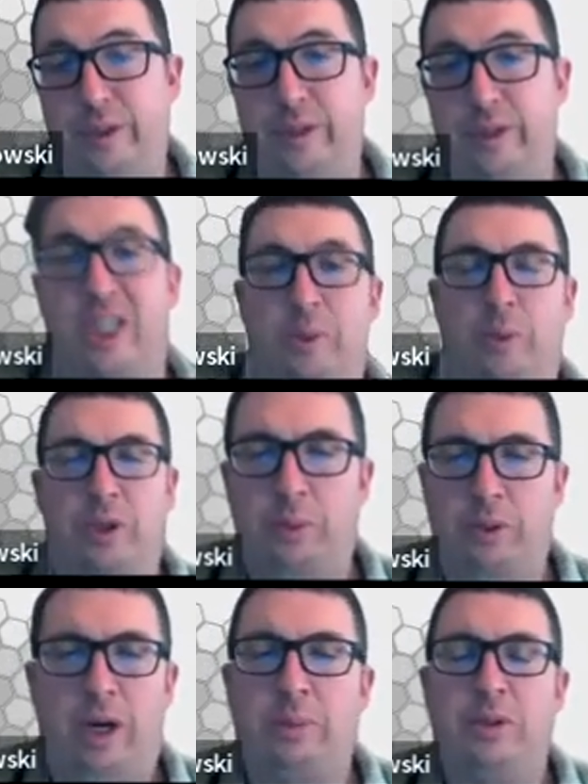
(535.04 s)
6 points
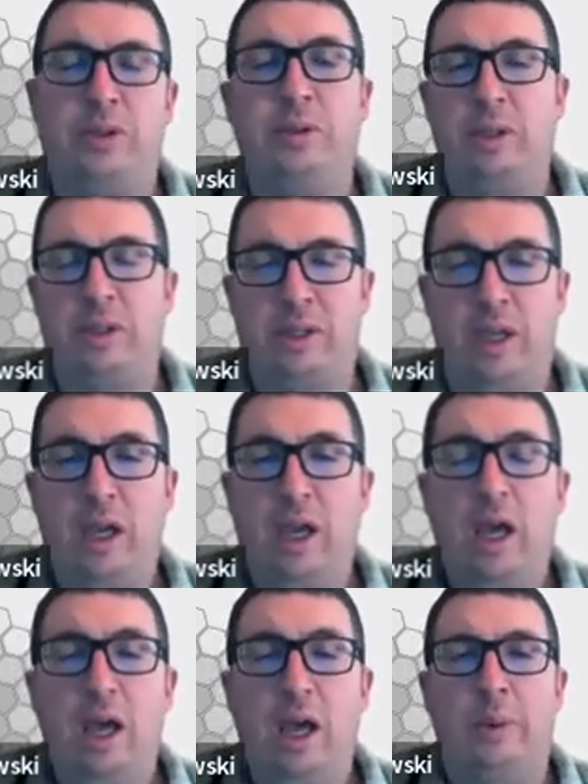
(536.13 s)
per absence, let's say.
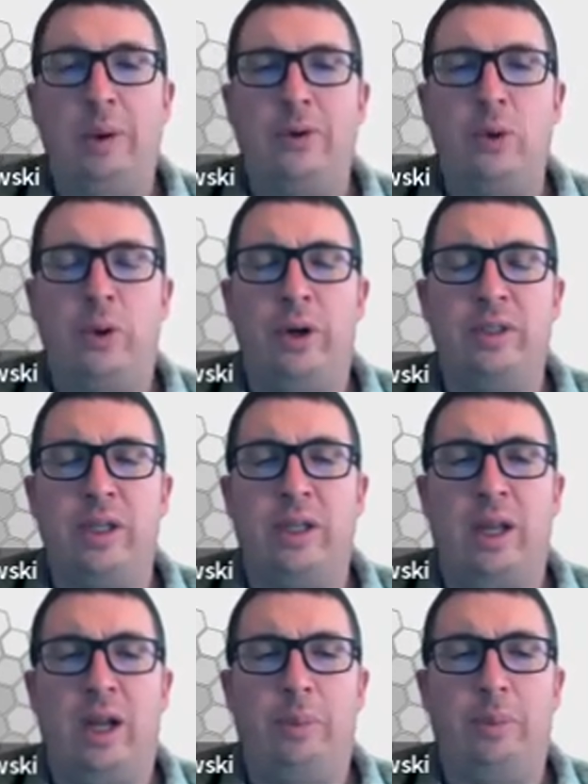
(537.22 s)
However you wanted to set
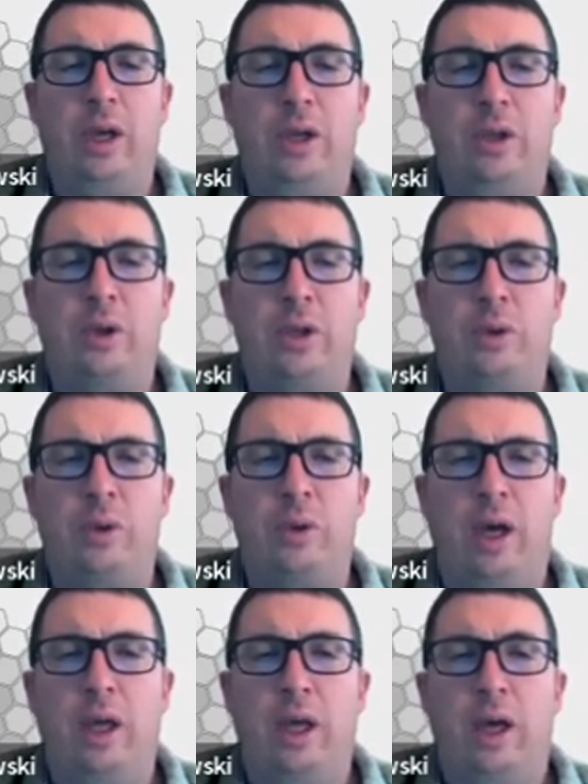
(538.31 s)
that up, you could do
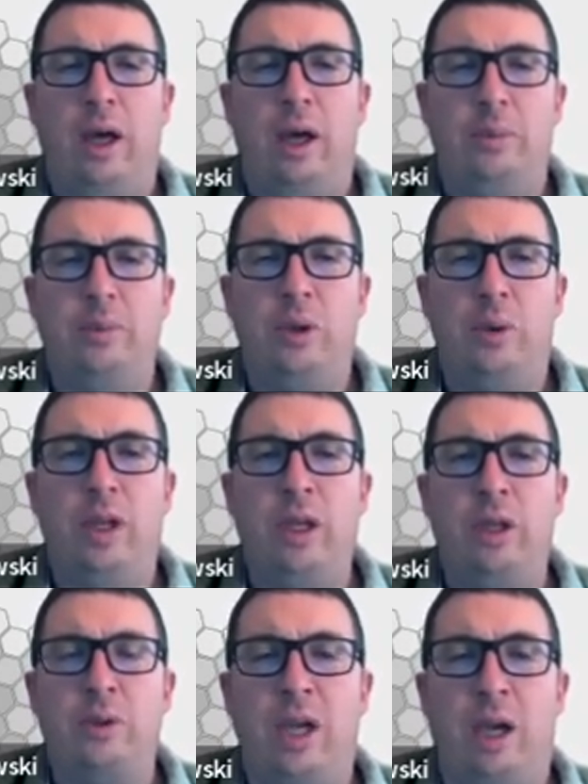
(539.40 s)
that. So any
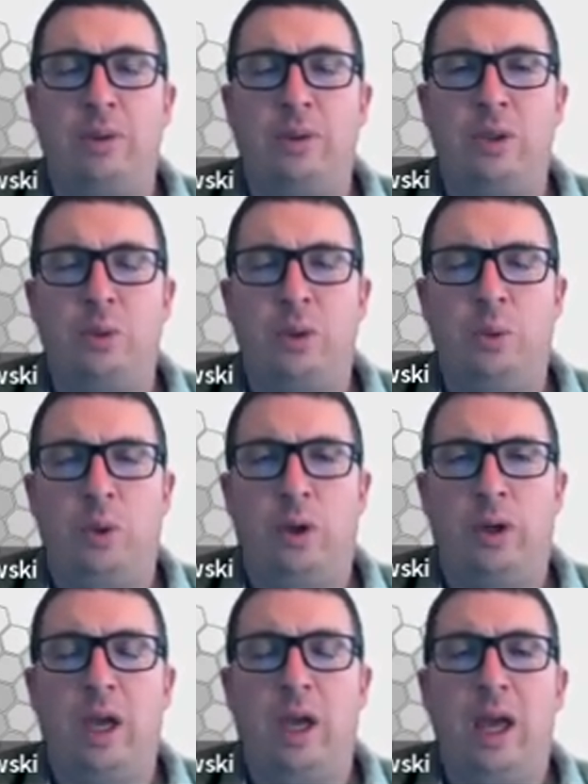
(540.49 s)
of those options will
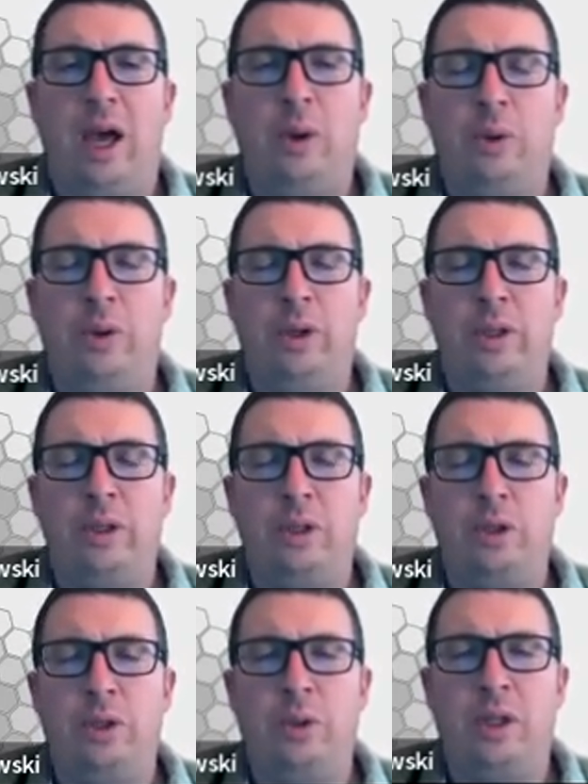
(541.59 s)
work. I will
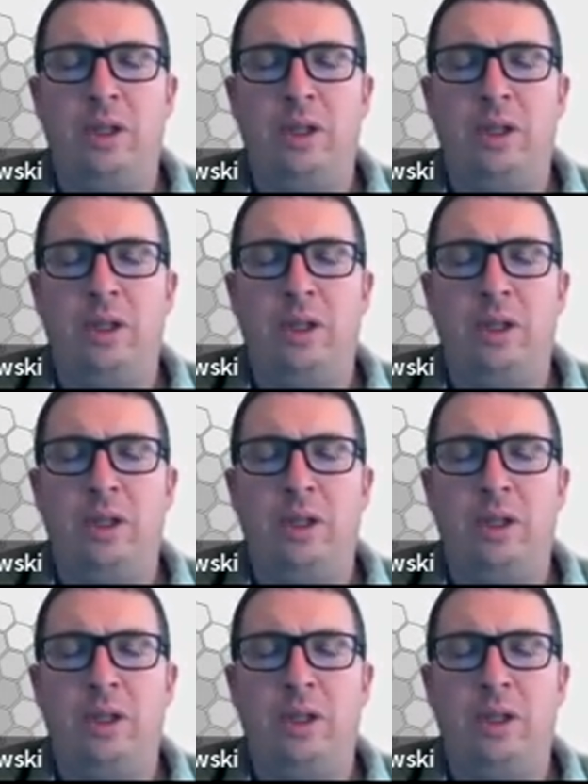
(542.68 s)
include